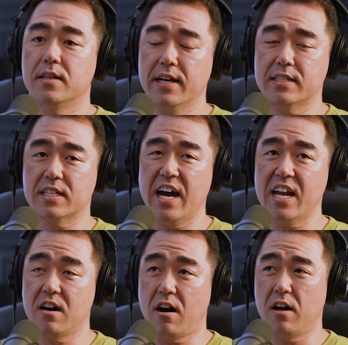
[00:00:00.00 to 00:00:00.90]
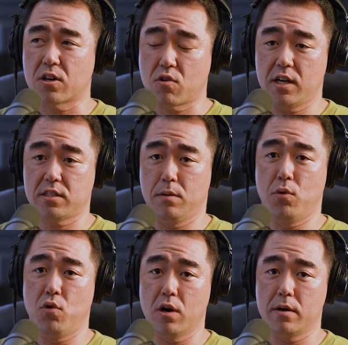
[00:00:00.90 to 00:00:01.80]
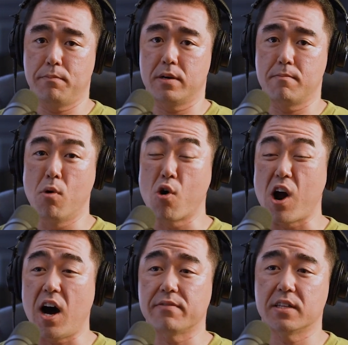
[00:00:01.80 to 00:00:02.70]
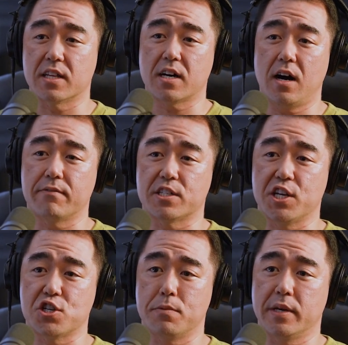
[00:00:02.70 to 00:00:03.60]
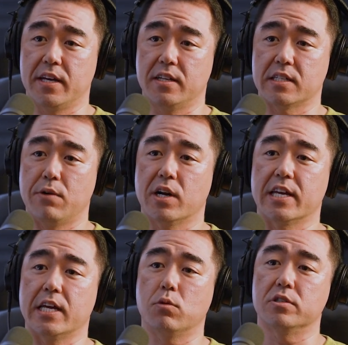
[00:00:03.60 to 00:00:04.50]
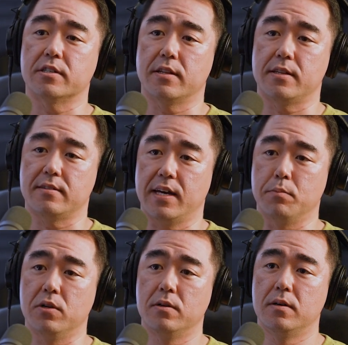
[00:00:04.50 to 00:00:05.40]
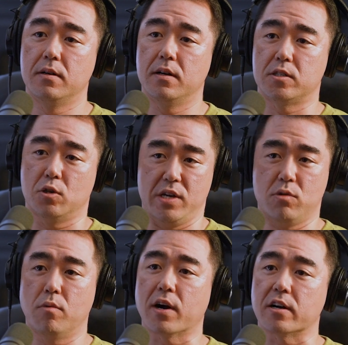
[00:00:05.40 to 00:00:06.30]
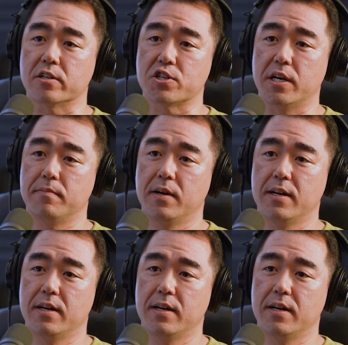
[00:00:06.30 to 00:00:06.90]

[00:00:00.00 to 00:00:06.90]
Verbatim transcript: Yeah, it's kind of all across the board, but more often the conversation begins I want an equal seat at the table. And so equal partnership.